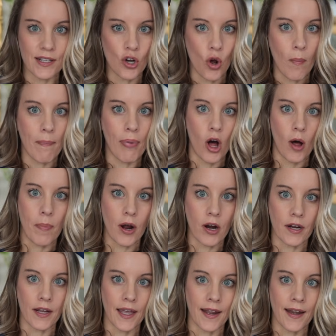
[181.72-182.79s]

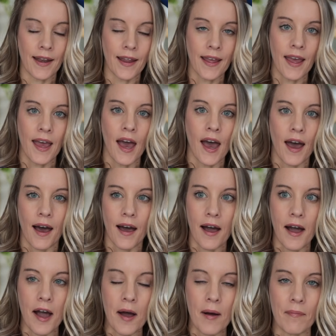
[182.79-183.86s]
ballpark it
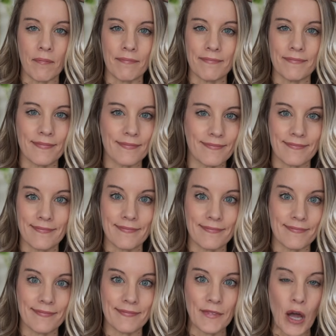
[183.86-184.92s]

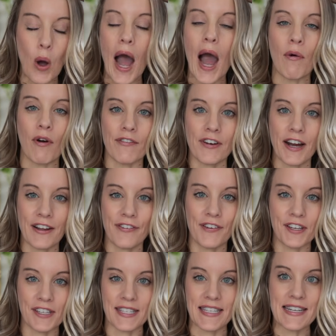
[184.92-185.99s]
however I
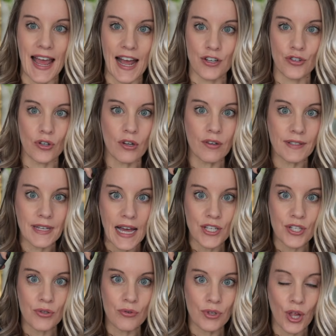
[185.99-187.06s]
feel is natural, not
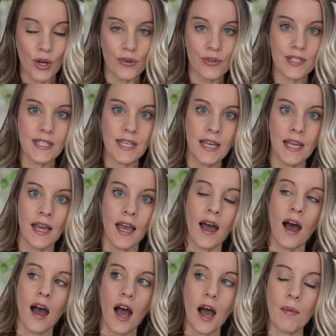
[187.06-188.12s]
too close.
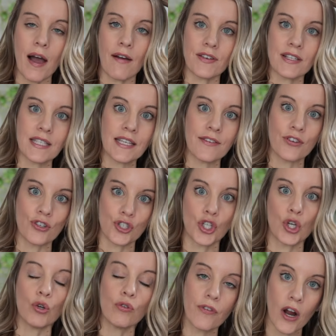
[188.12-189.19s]
Obviously, if you're
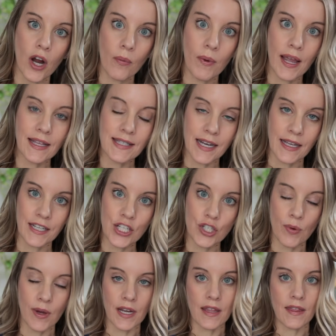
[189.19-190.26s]
too far away, it's not going to
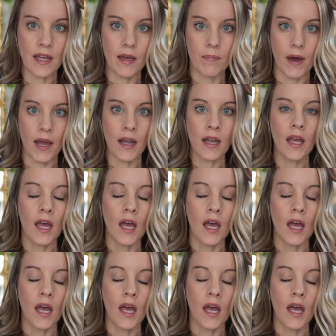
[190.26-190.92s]
do anything, but